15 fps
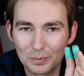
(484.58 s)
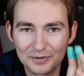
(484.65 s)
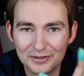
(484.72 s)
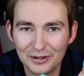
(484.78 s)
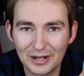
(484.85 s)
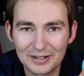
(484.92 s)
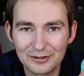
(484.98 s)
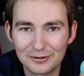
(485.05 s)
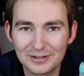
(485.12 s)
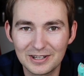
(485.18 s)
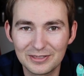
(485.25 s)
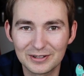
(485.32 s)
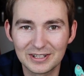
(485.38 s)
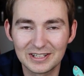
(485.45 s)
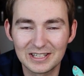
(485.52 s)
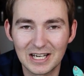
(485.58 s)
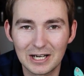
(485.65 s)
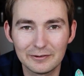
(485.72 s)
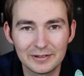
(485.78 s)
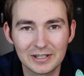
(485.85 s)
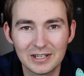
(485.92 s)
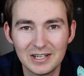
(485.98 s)
or precise or anything in
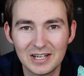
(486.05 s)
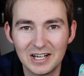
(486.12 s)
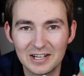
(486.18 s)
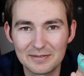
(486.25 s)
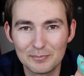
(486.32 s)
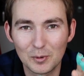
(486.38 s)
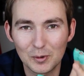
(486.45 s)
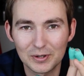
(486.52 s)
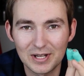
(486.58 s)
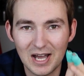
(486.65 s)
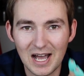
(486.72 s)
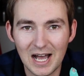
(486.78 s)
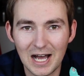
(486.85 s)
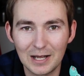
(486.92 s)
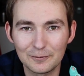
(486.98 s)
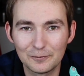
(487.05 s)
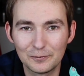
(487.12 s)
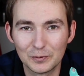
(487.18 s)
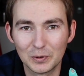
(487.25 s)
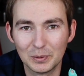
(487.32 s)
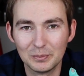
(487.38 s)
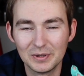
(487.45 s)
carving. It's more an art
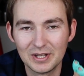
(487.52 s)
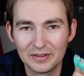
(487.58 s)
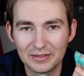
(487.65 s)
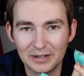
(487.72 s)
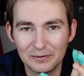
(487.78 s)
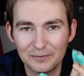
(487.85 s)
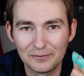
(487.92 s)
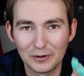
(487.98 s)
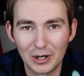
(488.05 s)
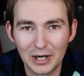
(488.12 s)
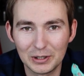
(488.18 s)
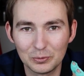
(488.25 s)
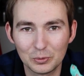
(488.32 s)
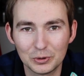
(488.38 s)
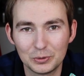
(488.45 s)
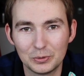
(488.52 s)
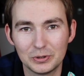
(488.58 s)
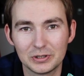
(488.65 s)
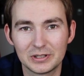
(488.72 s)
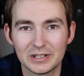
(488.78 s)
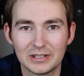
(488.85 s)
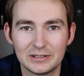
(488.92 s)
form than fine
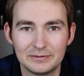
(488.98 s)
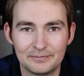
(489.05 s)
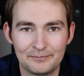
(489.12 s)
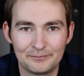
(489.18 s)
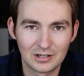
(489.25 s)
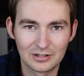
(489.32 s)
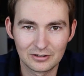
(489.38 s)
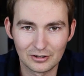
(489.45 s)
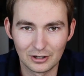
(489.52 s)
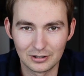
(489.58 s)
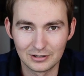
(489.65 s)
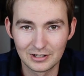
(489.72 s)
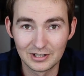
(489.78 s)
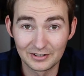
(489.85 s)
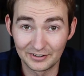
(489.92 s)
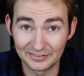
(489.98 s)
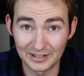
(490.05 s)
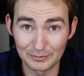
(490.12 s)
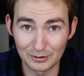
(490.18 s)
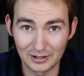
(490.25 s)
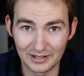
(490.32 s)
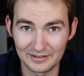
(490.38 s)
woodworking. So, to
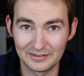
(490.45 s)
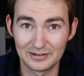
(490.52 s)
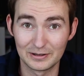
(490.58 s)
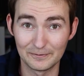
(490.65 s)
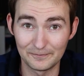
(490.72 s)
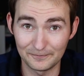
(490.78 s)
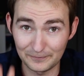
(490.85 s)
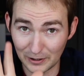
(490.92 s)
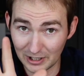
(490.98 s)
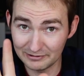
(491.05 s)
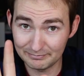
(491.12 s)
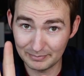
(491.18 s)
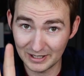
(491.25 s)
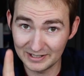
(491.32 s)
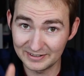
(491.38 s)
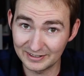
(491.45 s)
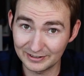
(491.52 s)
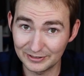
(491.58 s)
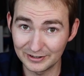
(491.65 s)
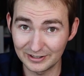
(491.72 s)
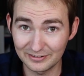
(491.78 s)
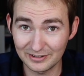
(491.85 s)
summarize, the 5 basic
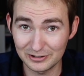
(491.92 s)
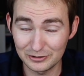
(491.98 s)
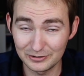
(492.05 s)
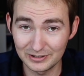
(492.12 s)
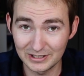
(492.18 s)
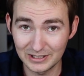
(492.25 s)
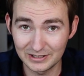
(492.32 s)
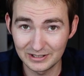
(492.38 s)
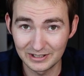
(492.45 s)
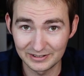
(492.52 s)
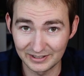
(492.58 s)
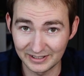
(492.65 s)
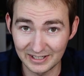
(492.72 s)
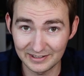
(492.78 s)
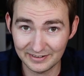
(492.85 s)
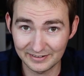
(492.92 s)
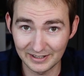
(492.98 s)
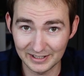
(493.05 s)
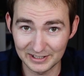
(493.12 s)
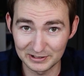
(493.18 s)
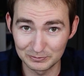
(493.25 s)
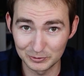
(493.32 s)
things that you need to get
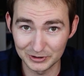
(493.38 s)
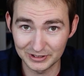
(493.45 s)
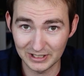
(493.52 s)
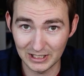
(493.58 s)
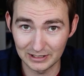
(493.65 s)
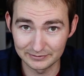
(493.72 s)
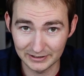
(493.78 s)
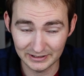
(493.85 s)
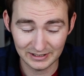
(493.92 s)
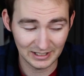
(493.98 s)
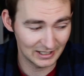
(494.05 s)
started in wood carving: